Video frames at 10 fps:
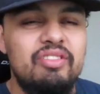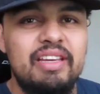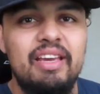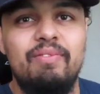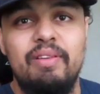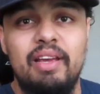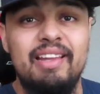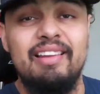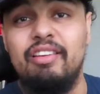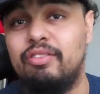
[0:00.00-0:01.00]
to give
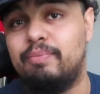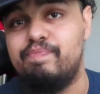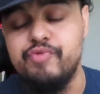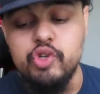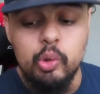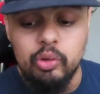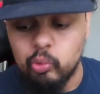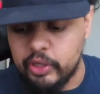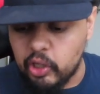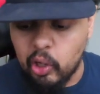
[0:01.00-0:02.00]
at least 2 or
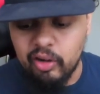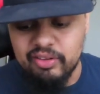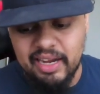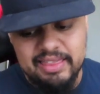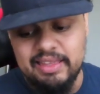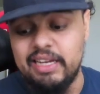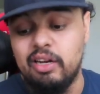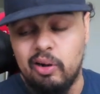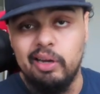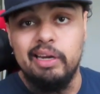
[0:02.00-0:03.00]
3 cards that I
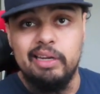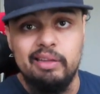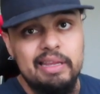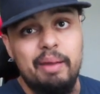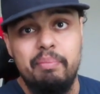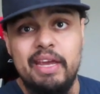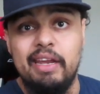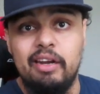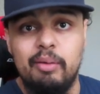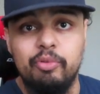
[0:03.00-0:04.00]
think are that make
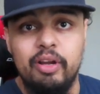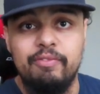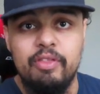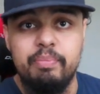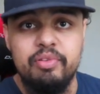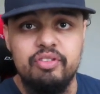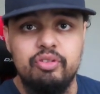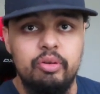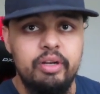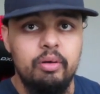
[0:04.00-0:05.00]
it an upgrade for the
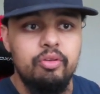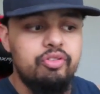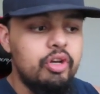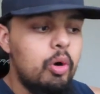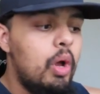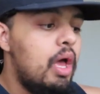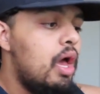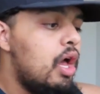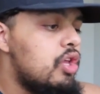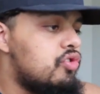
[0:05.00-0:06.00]
positional heroes. So
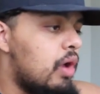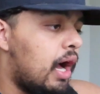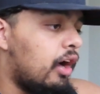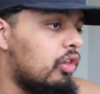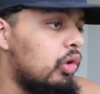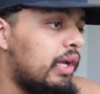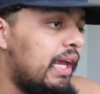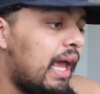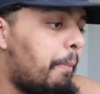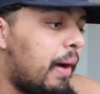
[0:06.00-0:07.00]

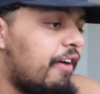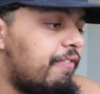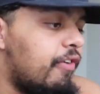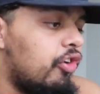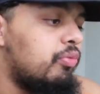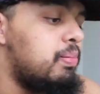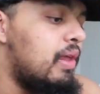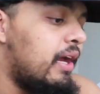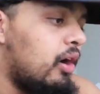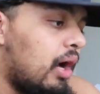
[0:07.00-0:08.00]
looking at my first
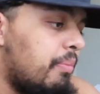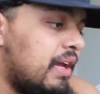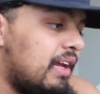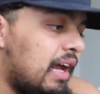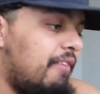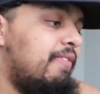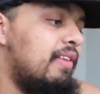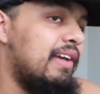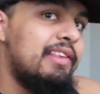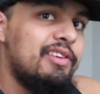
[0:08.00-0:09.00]
player, I mean, I feel
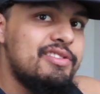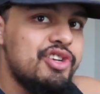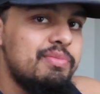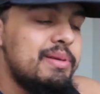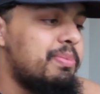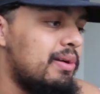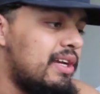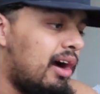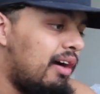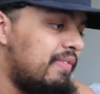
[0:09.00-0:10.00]
like this should be
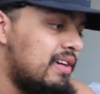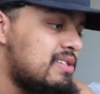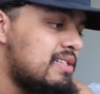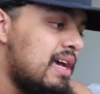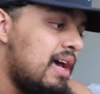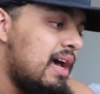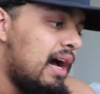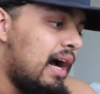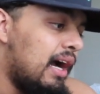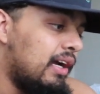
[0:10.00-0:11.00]
pretty obvious.
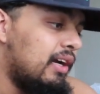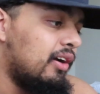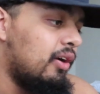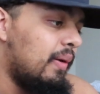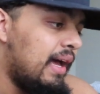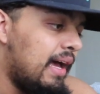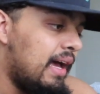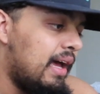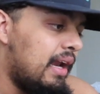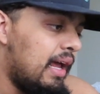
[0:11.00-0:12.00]
Gonna go
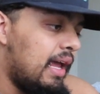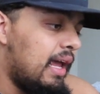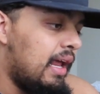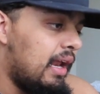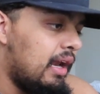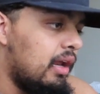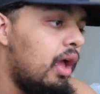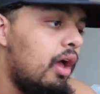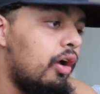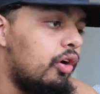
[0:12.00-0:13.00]
ahead and
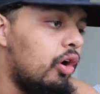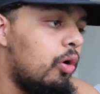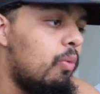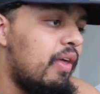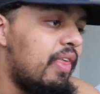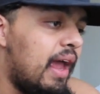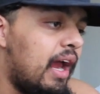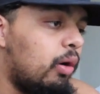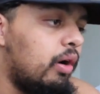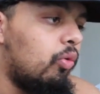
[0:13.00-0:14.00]
go with
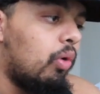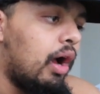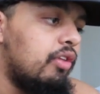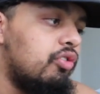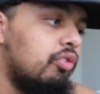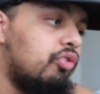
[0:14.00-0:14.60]
Aaron Rodgers.